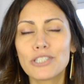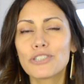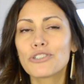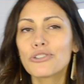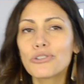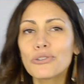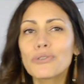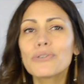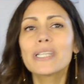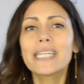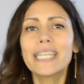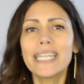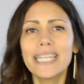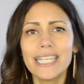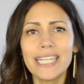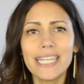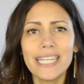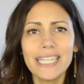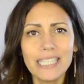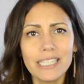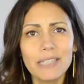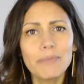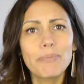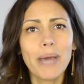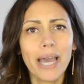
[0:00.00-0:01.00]
truly an
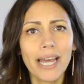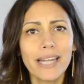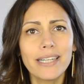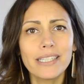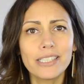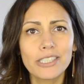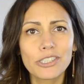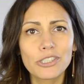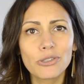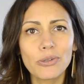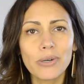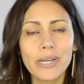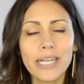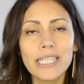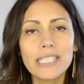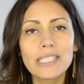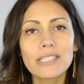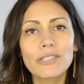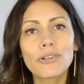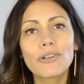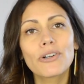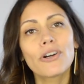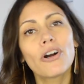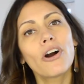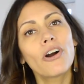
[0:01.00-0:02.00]
independent
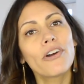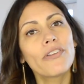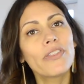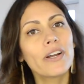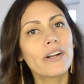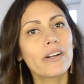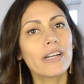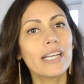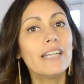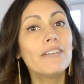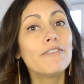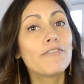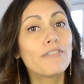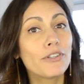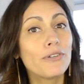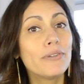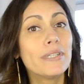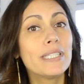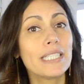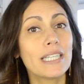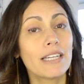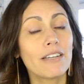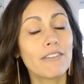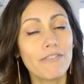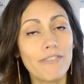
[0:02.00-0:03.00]
choice or are there
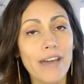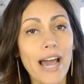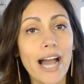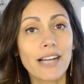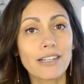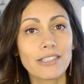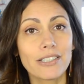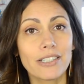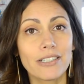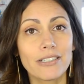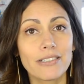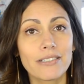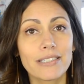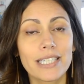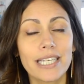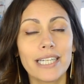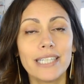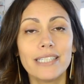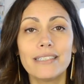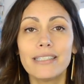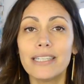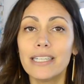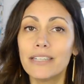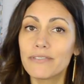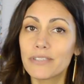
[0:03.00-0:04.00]
influencing factors?
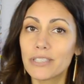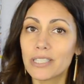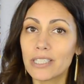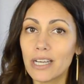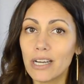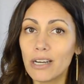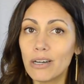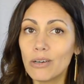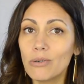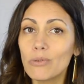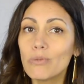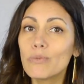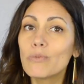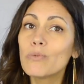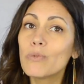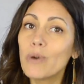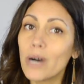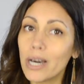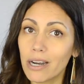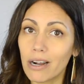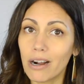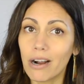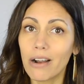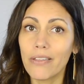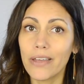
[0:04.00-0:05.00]
And if so,
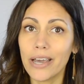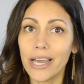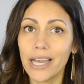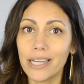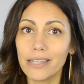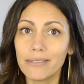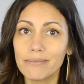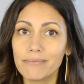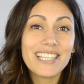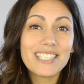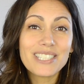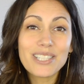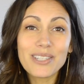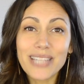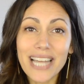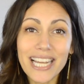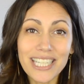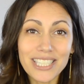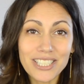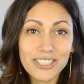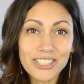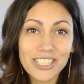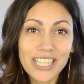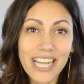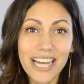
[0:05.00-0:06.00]
what are they? So
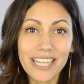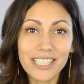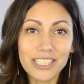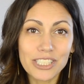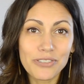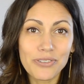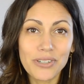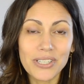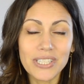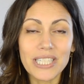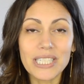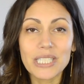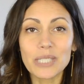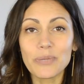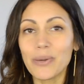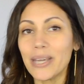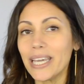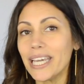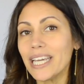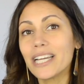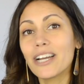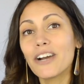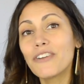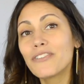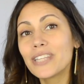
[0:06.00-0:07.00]
that's your challenge for this
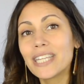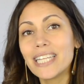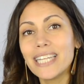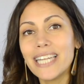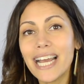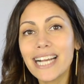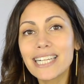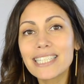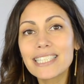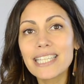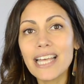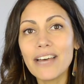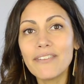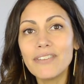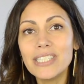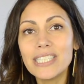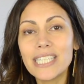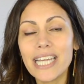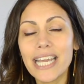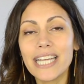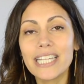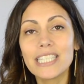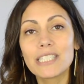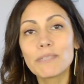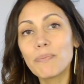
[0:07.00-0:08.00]
week. Over the next seven
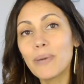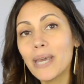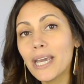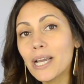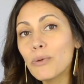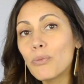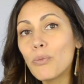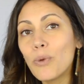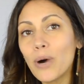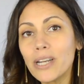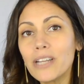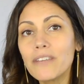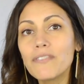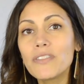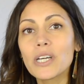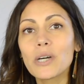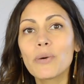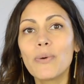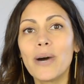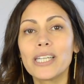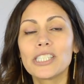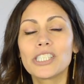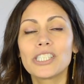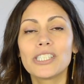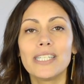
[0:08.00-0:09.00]
days, pick one of the
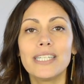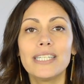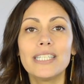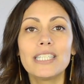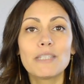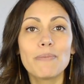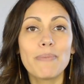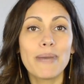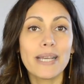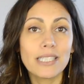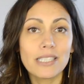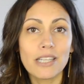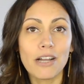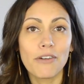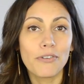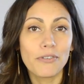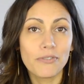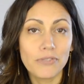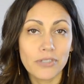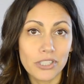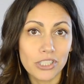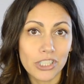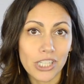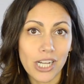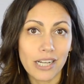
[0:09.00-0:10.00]
questions based off
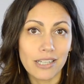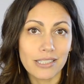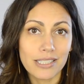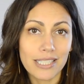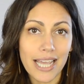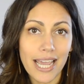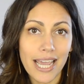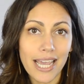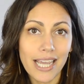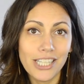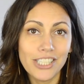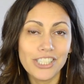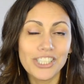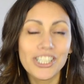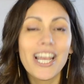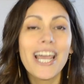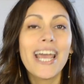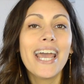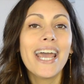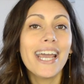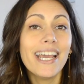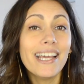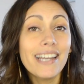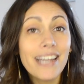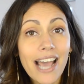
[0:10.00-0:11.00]
of your child's age
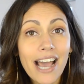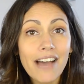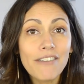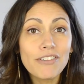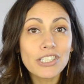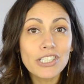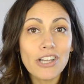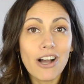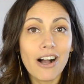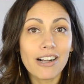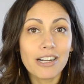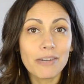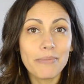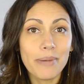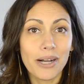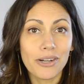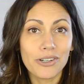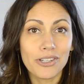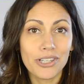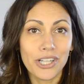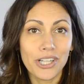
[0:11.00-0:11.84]
and have a talk about